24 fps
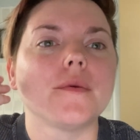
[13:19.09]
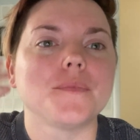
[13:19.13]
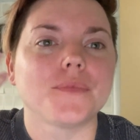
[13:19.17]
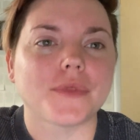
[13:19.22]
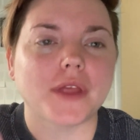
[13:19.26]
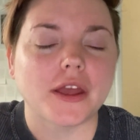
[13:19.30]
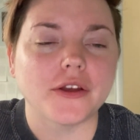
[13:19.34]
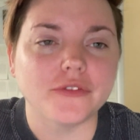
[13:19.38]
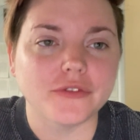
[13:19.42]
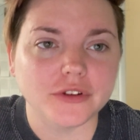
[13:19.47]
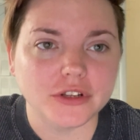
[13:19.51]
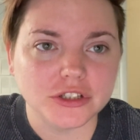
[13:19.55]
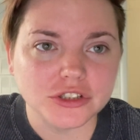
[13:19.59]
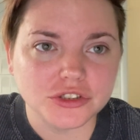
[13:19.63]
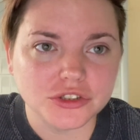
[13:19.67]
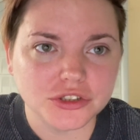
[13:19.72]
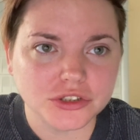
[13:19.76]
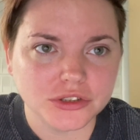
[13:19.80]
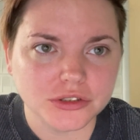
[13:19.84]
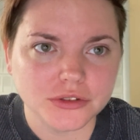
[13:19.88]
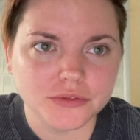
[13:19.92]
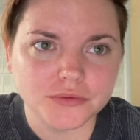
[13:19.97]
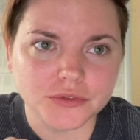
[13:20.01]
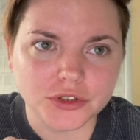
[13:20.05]
I finished
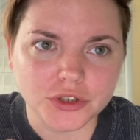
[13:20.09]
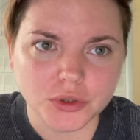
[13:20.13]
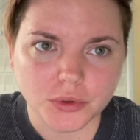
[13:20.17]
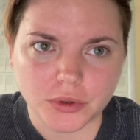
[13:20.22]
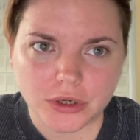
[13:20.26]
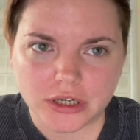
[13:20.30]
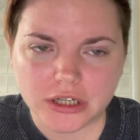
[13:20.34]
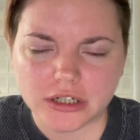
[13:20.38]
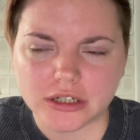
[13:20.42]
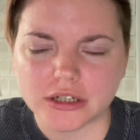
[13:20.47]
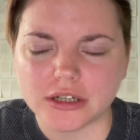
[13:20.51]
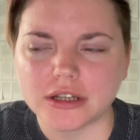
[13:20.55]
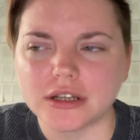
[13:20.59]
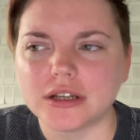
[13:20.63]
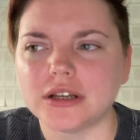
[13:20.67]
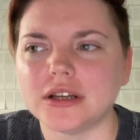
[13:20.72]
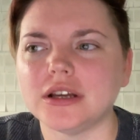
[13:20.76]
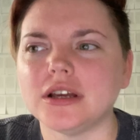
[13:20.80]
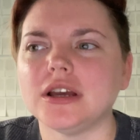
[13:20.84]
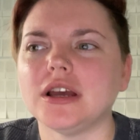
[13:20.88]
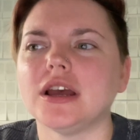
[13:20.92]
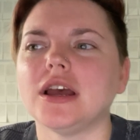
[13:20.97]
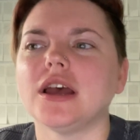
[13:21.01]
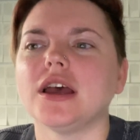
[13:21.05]
Jew of New York.
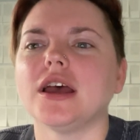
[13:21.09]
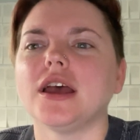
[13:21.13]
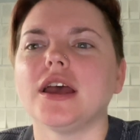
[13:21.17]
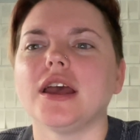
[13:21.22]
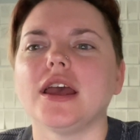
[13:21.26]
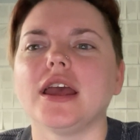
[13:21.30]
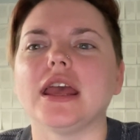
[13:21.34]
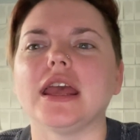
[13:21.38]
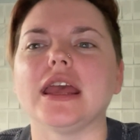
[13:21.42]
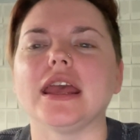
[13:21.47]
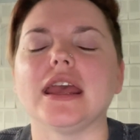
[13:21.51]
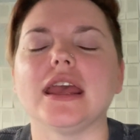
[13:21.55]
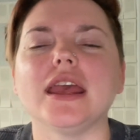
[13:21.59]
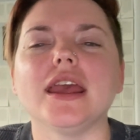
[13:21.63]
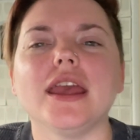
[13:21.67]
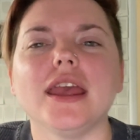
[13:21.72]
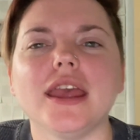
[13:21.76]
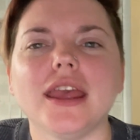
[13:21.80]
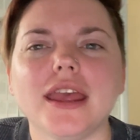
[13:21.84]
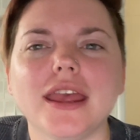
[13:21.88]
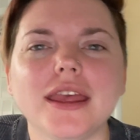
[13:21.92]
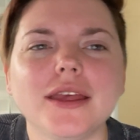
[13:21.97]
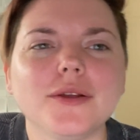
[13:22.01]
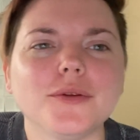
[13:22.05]

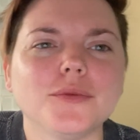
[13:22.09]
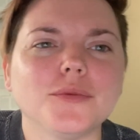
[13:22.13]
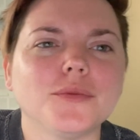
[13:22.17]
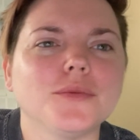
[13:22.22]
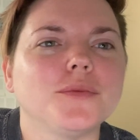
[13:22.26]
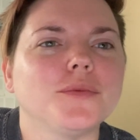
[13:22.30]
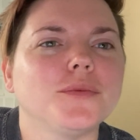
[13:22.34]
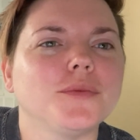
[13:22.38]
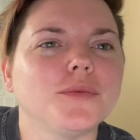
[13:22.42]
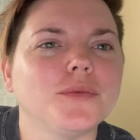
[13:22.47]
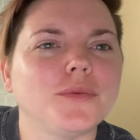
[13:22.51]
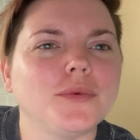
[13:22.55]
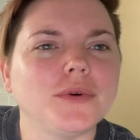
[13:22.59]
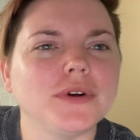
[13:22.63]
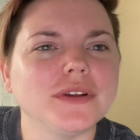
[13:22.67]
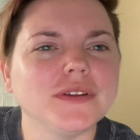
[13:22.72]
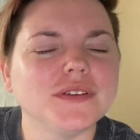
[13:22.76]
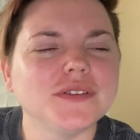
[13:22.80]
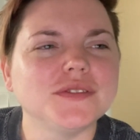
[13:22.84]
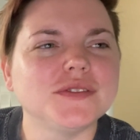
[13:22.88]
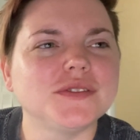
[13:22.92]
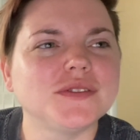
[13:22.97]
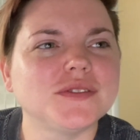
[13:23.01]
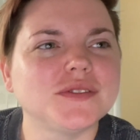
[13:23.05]
It
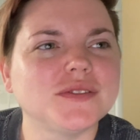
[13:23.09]
was